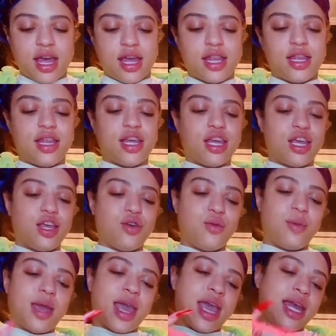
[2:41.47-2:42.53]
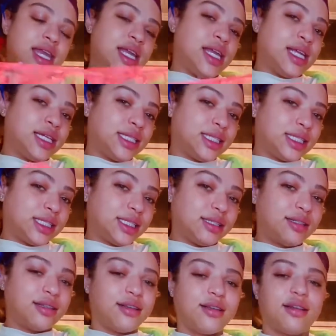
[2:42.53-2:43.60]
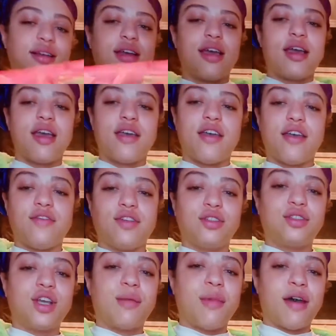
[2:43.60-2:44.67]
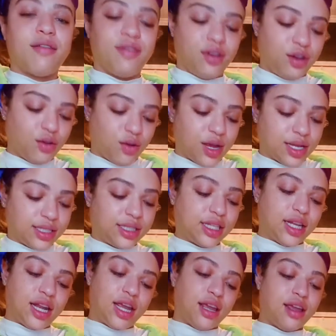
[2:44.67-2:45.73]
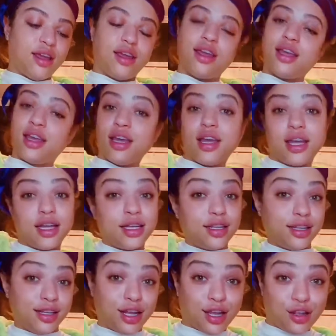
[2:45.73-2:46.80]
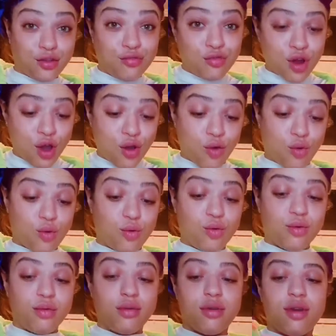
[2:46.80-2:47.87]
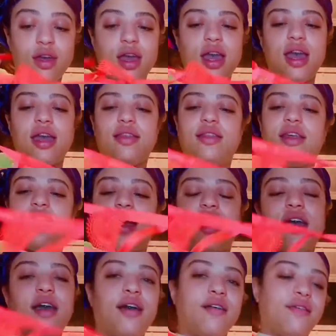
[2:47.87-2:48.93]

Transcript: The cute panties. If you saw my video yesterday, you know that I have